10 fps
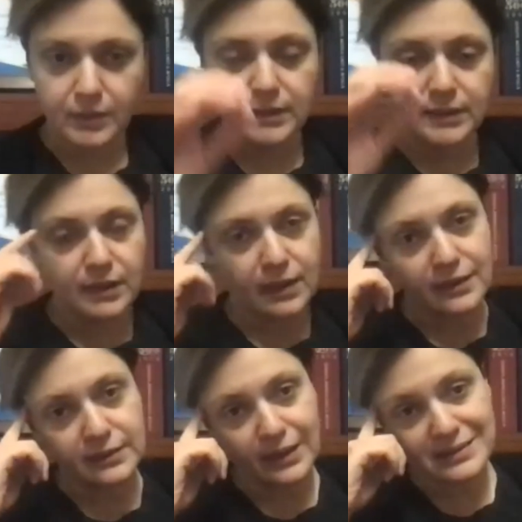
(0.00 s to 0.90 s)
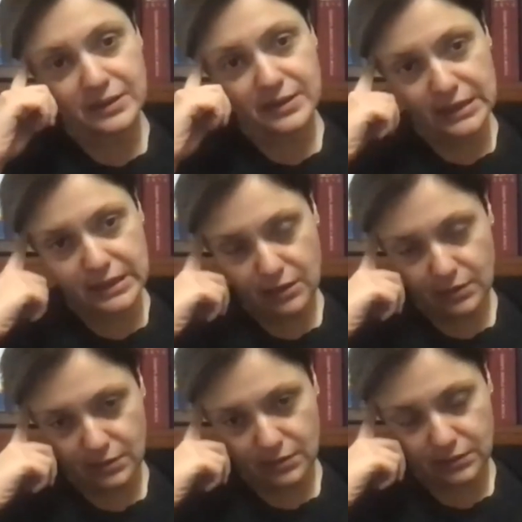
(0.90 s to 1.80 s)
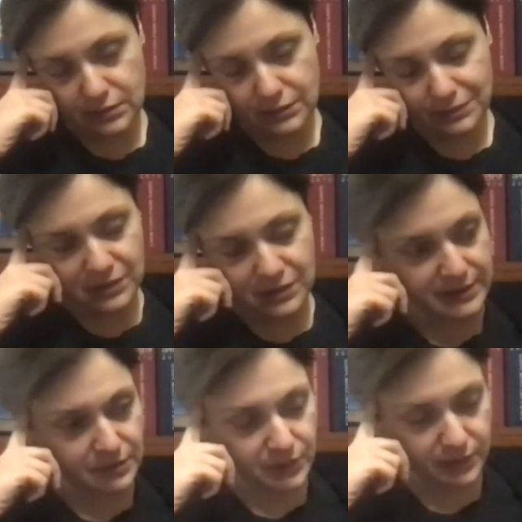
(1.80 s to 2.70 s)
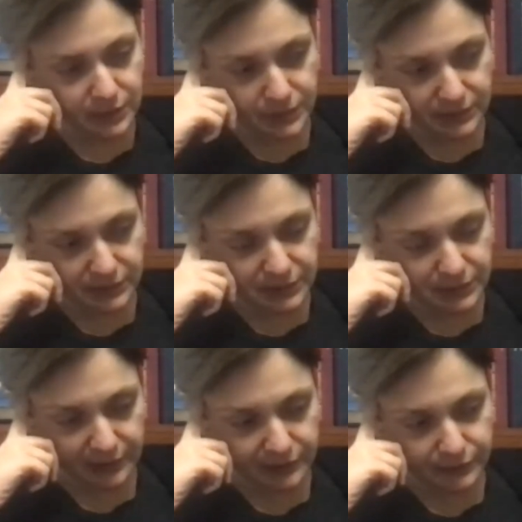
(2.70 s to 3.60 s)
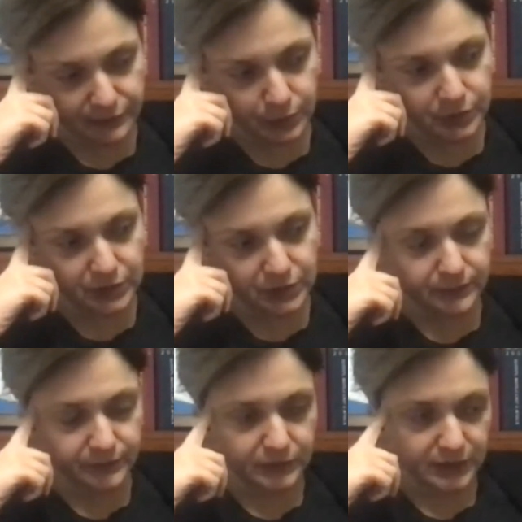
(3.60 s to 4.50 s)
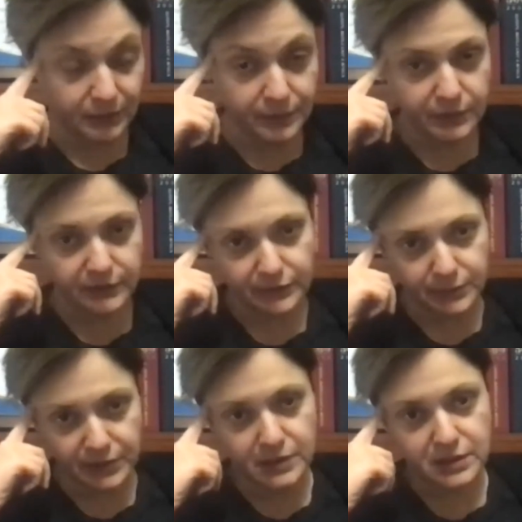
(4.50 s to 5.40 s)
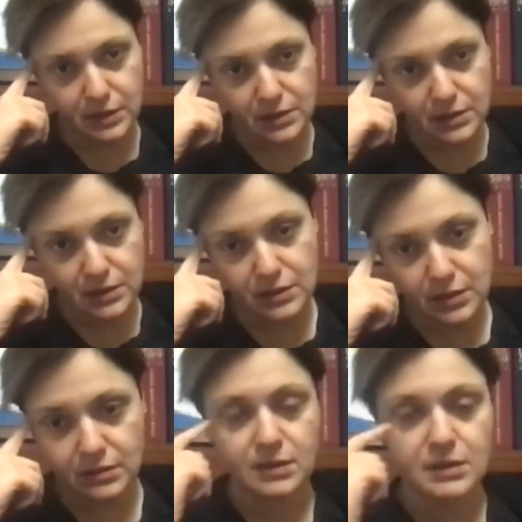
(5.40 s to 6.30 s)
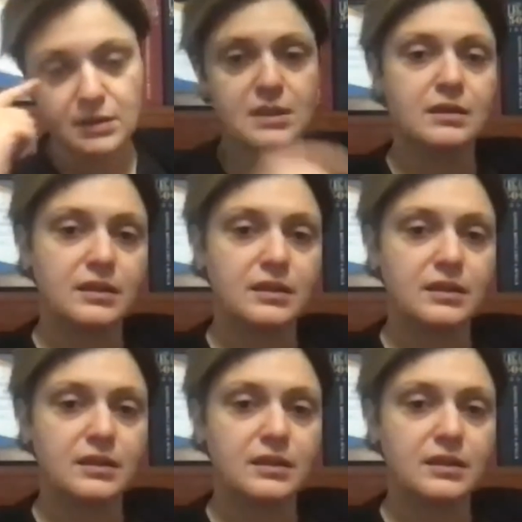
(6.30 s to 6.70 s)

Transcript: The answer is mostly similar with respect of Georgia. For example, if a person is on the sick